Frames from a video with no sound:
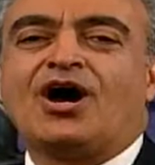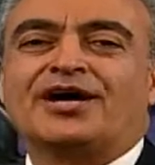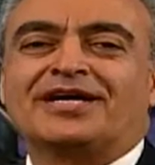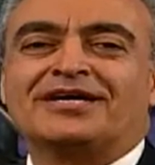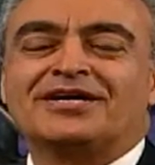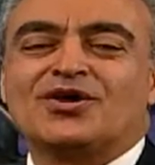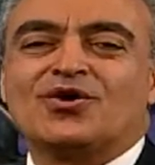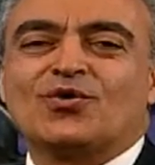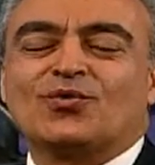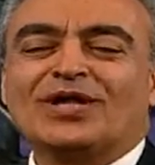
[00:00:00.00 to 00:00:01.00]
Hi,
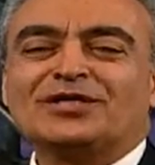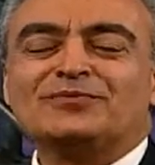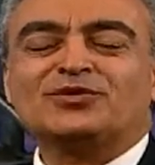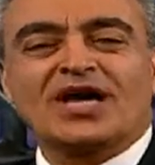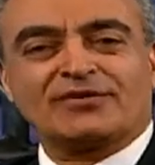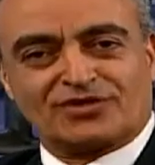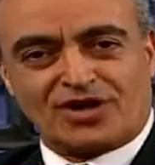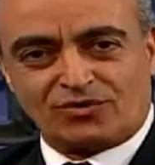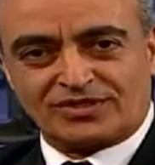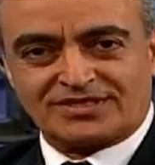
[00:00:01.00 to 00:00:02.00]
welcome to After
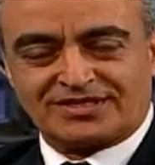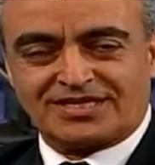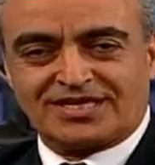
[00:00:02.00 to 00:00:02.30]
Hours.